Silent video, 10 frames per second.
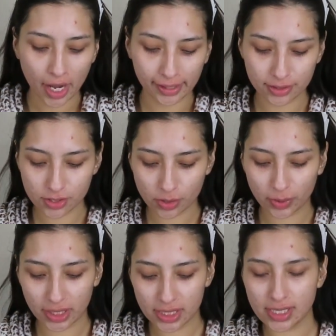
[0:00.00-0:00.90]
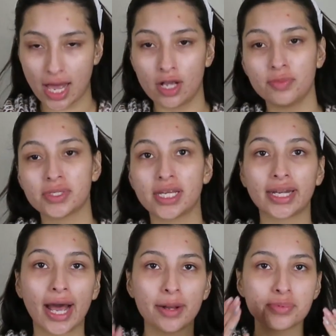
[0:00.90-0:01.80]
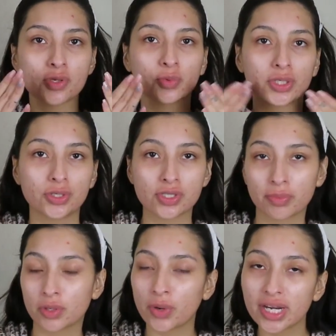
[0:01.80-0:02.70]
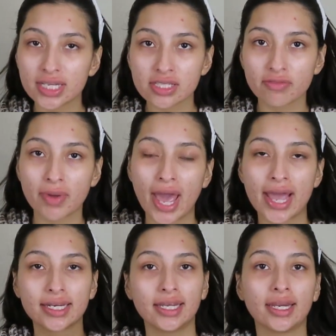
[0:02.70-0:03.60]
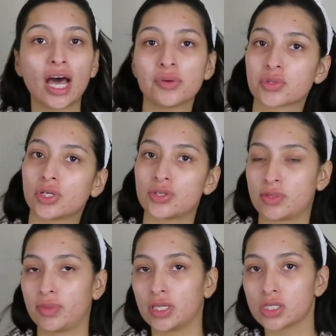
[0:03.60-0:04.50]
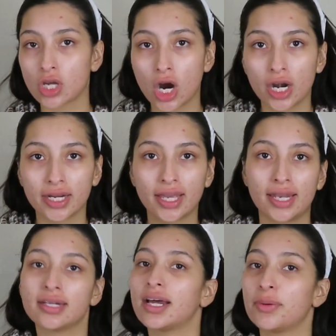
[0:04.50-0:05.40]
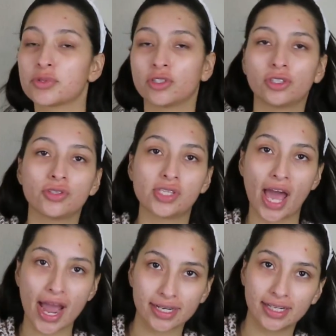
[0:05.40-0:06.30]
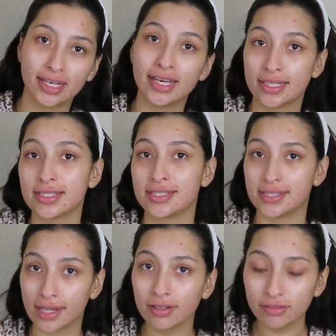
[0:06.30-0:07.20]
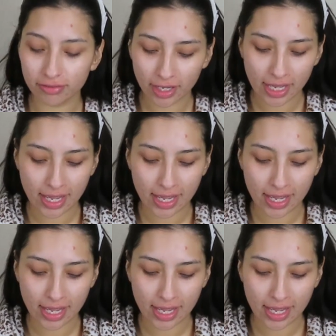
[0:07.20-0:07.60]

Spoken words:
And so what this helps, it helps reduce some of the redness of my acne, it helps reduce some of the scarring, and it helps reduce the acne itself.